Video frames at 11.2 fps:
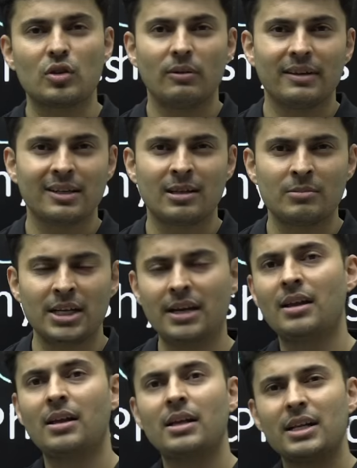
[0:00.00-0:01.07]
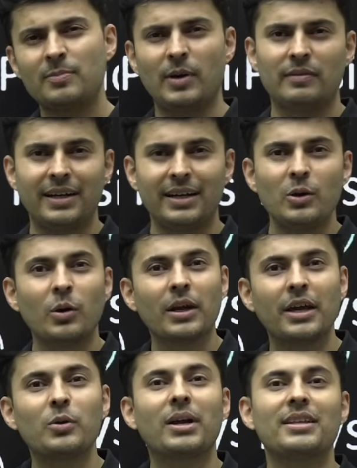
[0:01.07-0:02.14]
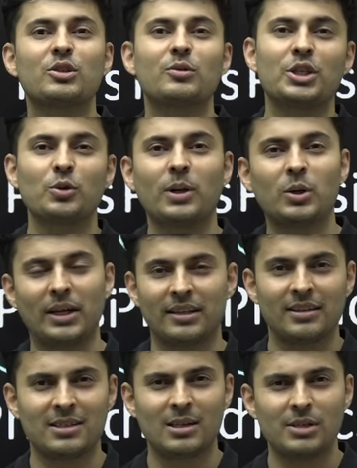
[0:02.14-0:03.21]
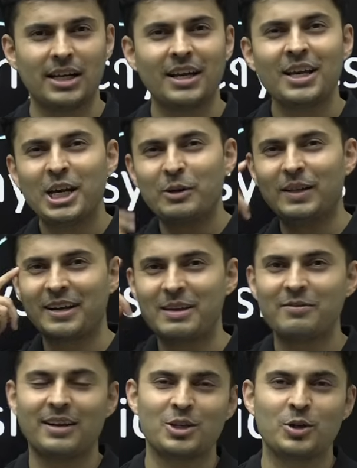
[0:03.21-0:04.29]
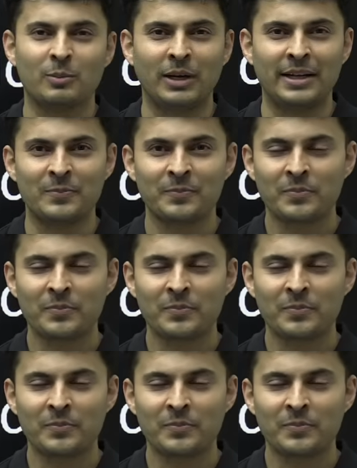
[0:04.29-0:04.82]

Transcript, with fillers: solving a subject it's perfectly okay. You can switch over to another subject. It will refresh your mind.